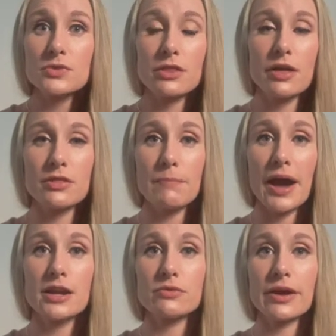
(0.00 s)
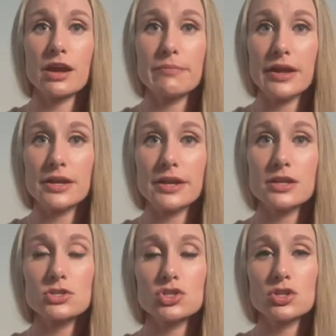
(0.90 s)
than the pattern recommended,
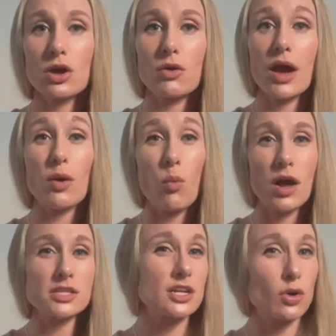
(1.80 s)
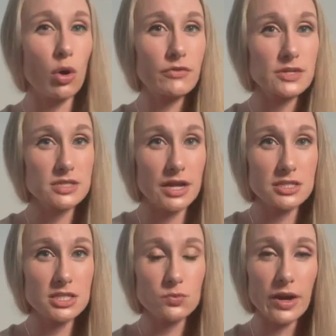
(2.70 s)
so I wanted an
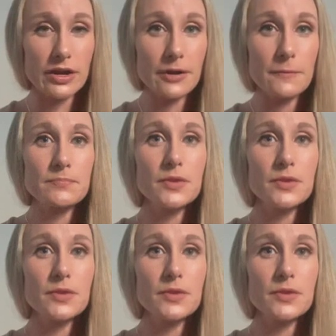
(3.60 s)
oversized sweater.